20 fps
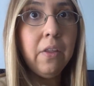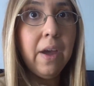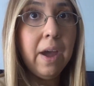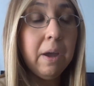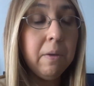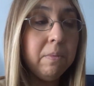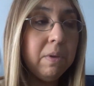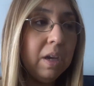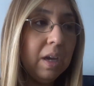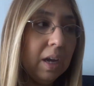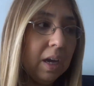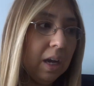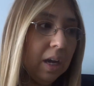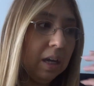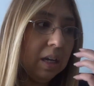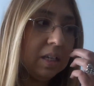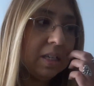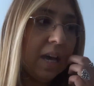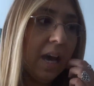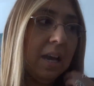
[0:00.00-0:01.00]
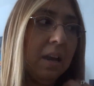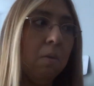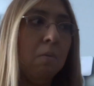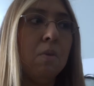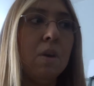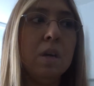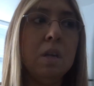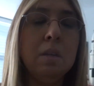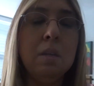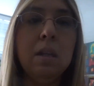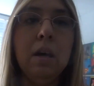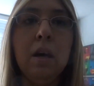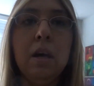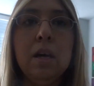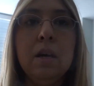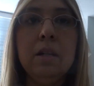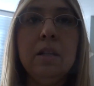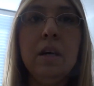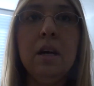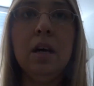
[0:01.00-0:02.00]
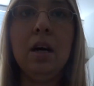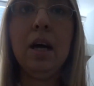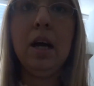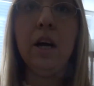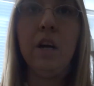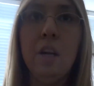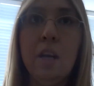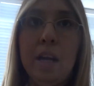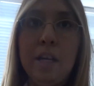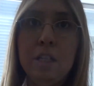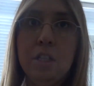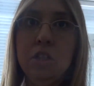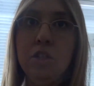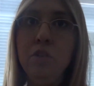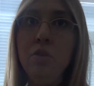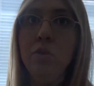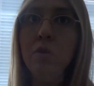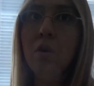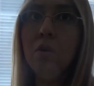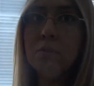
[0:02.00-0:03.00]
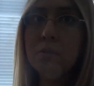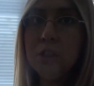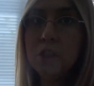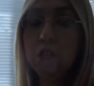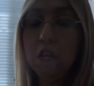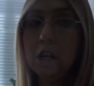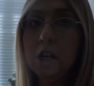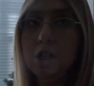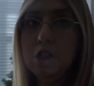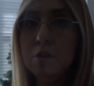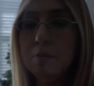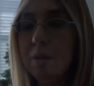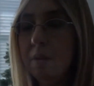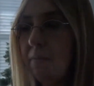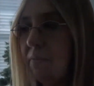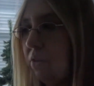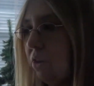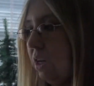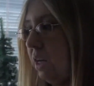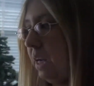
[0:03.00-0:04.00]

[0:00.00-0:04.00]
that because I didn't want the airline to overcharge me for